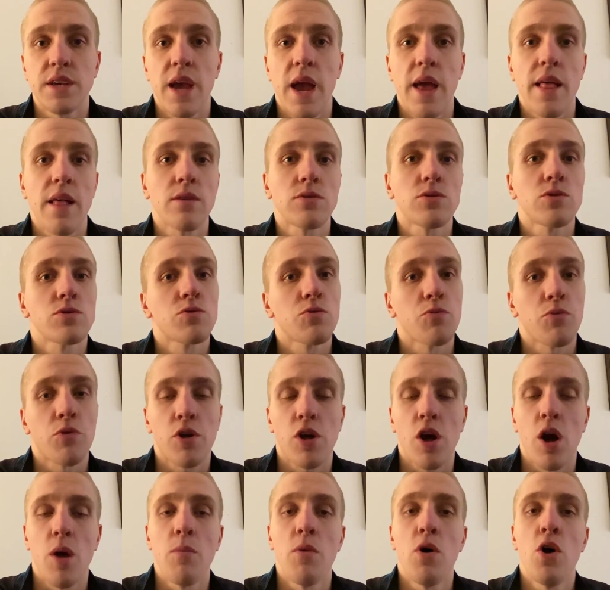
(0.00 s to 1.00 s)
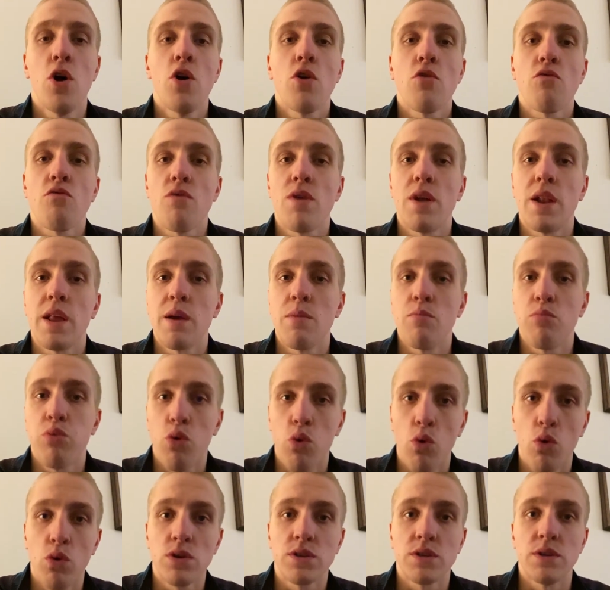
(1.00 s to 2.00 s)
Okay, that's what's going to become really
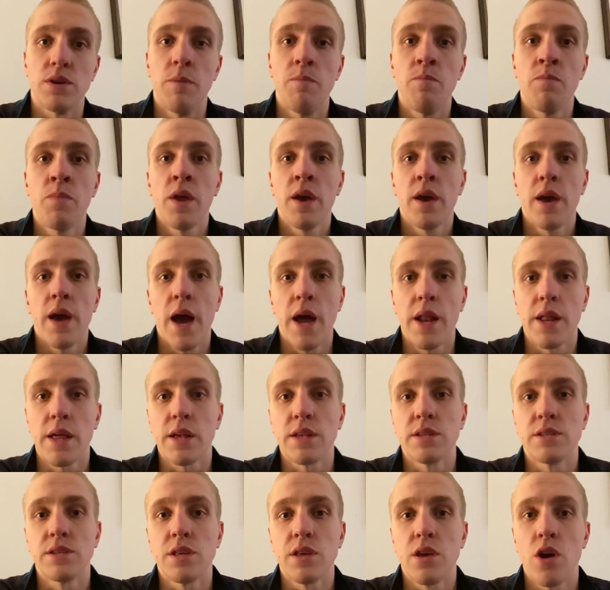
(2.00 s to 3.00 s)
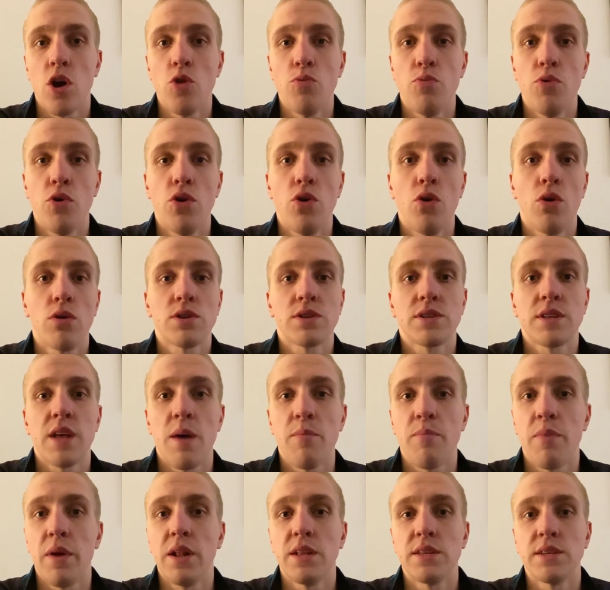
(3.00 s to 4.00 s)
important heading into the open, not just that
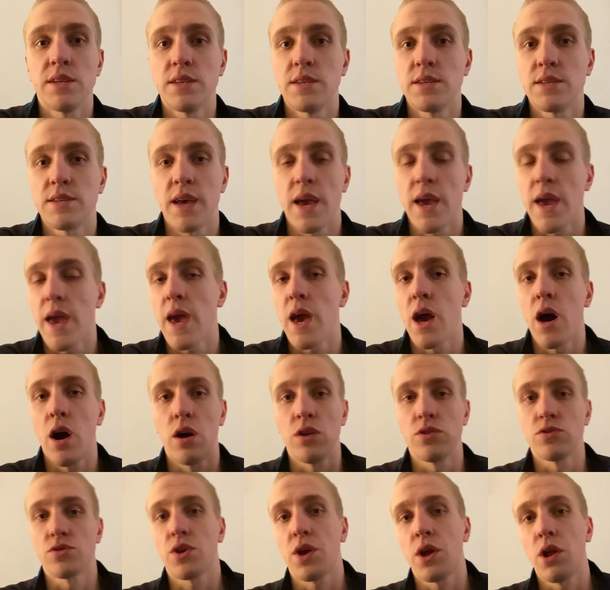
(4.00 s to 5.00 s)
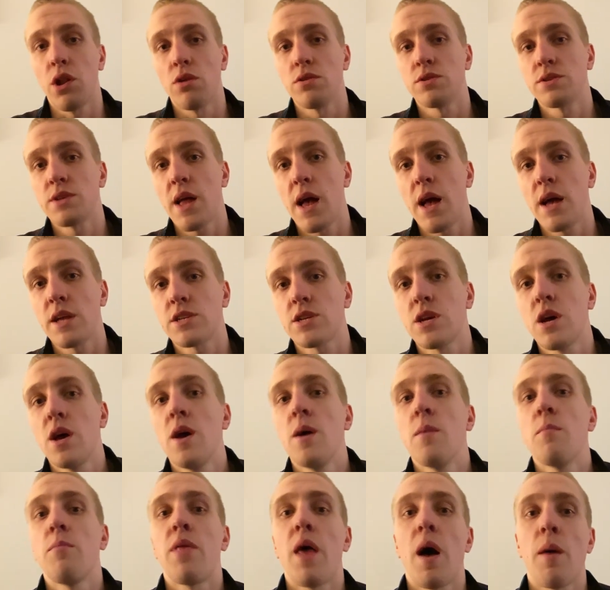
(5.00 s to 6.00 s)
ability to say hit 100 kilo snatch,
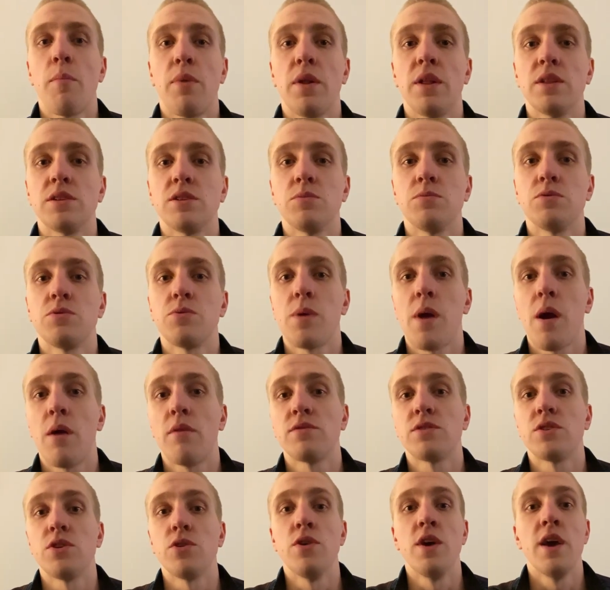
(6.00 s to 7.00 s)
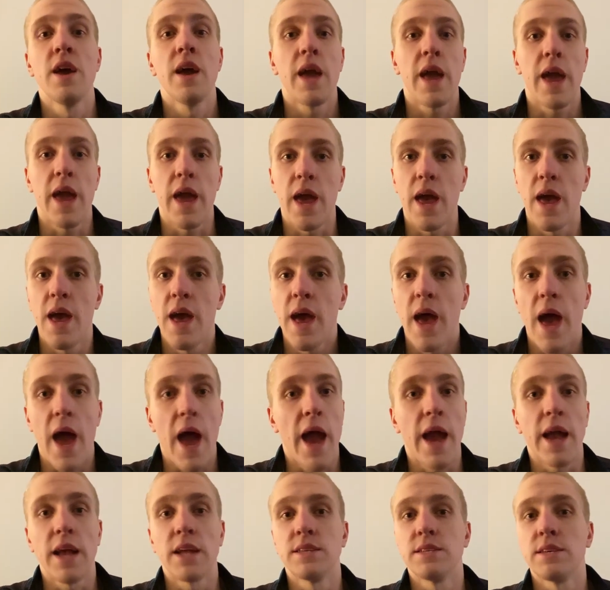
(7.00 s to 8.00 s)
but that ability to be able to hit
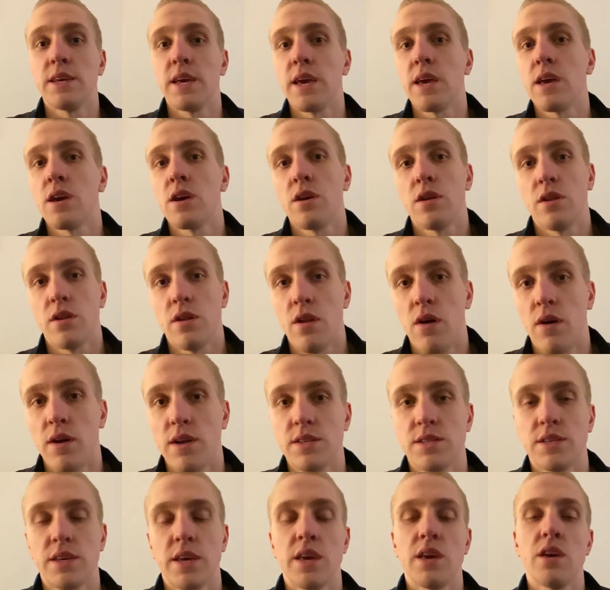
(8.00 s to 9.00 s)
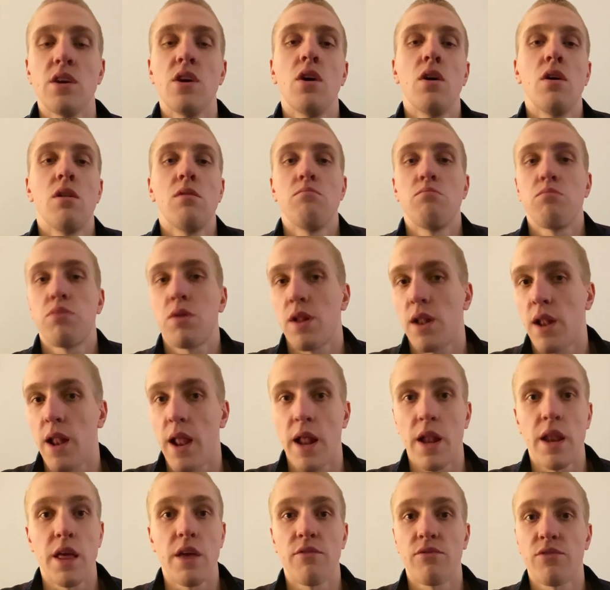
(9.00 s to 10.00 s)
80, 90,
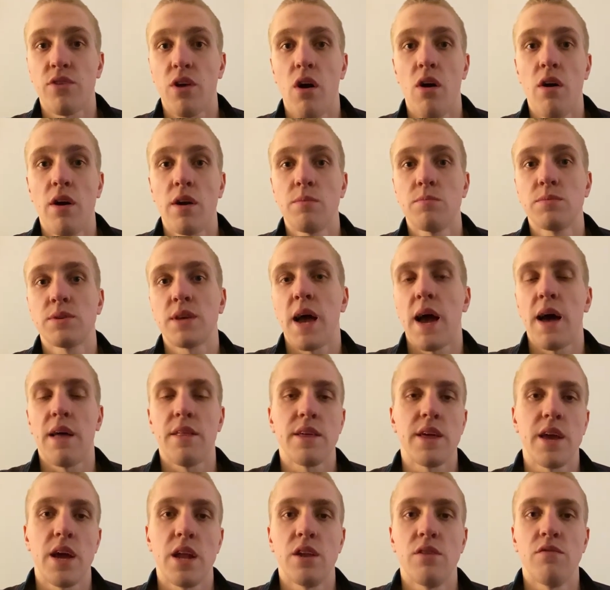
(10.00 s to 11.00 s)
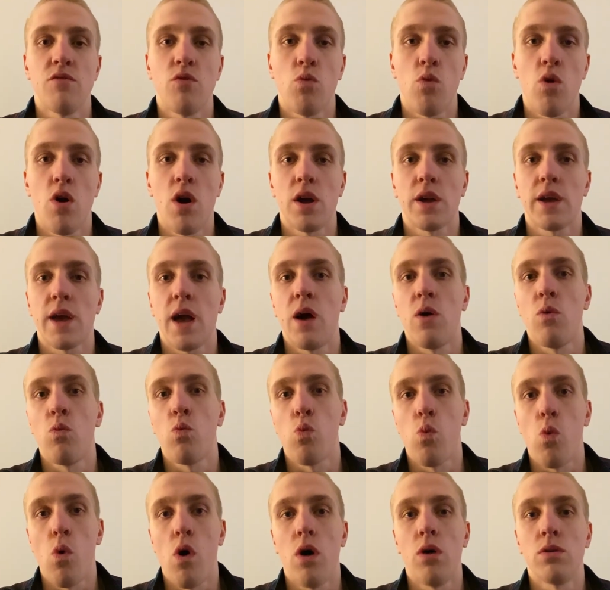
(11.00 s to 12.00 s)
plenty of times at the end of a
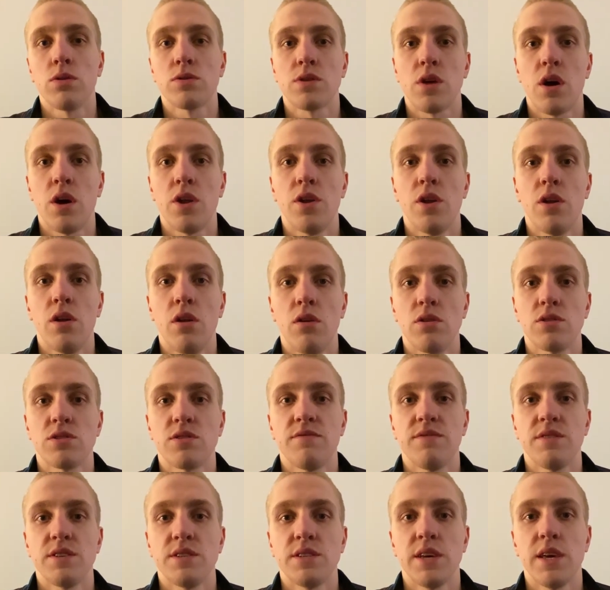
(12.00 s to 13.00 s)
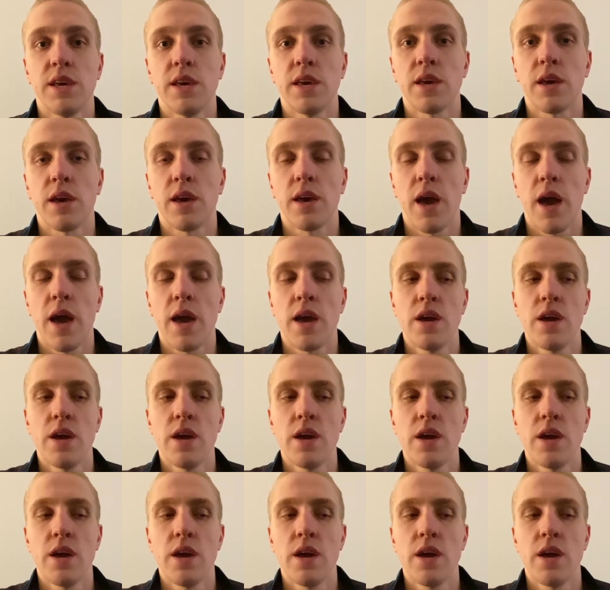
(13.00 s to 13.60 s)
workout whilst under lots of fatigue, okay?